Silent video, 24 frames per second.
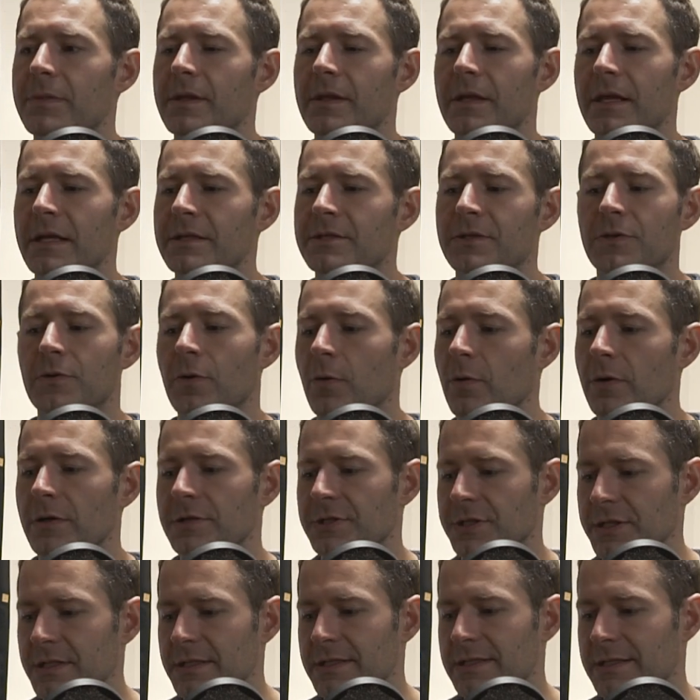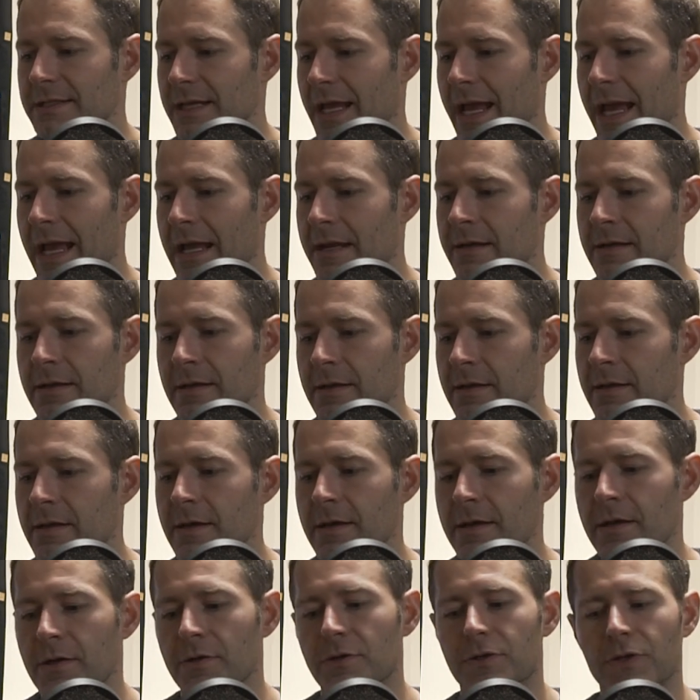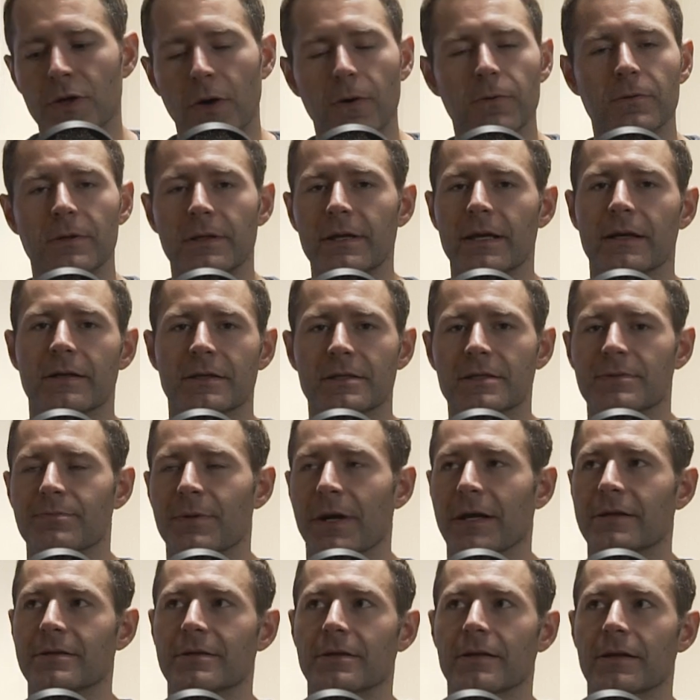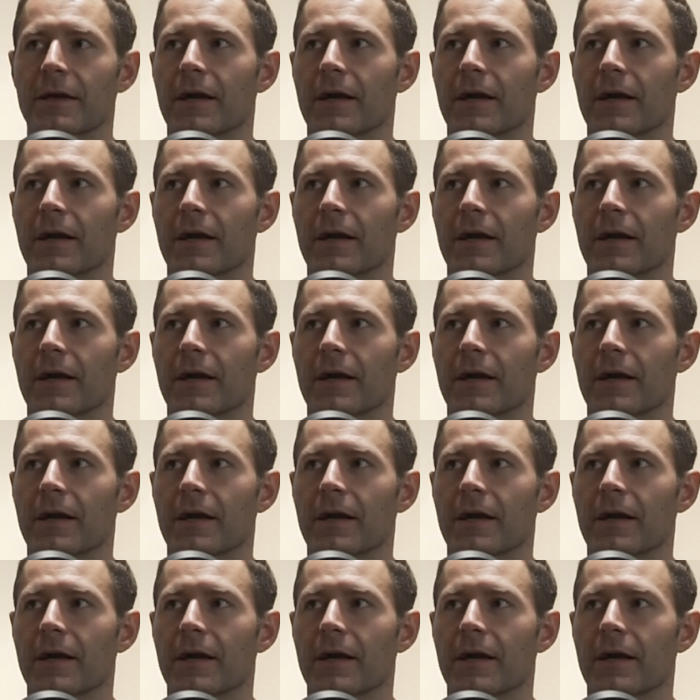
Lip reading: It's gorgeous and totally unexpected.